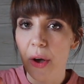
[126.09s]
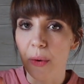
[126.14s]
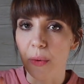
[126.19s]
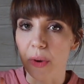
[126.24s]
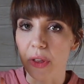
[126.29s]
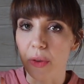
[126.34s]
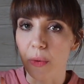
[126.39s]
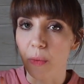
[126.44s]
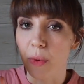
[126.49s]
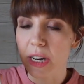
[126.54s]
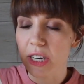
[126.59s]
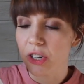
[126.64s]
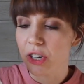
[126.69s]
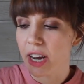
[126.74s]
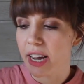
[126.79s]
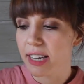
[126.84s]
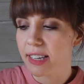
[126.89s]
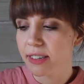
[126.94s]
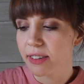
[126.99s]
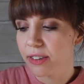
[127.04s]
with witch
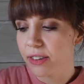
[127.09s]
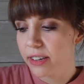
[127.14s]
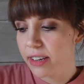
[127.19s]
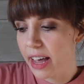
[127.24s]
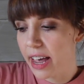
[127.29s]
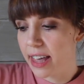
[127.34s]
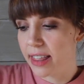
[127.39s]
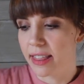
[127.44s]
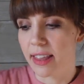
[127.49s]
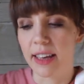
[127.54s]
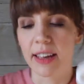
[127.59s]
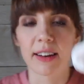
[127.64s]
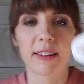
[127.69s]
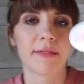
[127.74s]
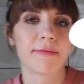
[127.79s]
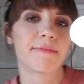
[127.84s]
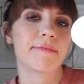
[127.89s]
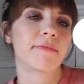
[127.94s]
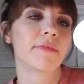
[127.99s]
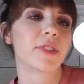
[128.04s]
hazel and
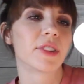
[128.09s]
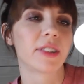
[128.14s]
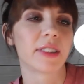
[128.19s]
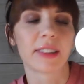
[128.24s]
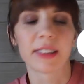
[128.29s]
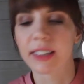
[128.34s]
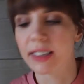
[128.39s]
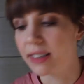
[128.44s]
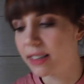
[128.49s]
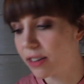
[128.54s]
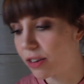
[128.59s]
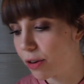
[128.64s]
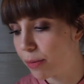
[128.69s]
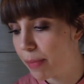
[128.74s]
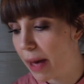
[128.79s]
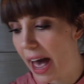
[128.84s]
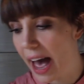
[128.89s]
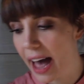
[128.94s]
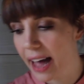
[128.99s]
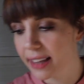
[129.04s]
then just these little
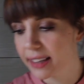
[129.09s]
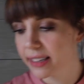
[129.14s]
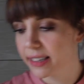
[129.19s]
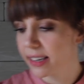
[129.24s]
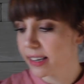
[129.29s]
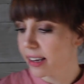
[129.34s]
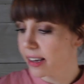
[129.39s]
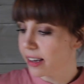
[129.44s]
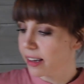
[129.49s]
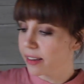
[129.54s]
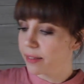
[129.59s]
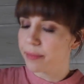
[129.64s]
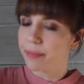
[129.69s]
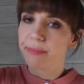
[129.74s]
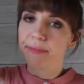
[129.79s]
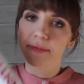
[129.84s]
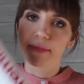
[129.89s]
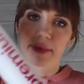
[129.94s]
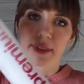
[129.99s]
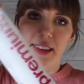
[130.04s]
pads
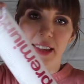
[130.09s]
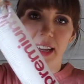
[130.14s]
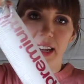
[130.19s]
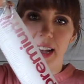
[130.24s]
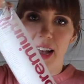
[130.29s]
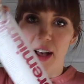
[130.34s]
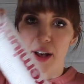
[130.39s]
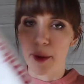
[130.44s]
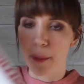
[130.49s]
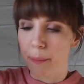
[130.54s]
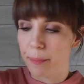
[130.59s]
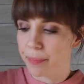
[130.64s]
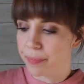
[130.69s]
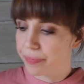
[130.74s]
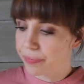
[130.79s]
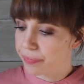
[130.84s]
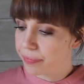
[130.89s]
that come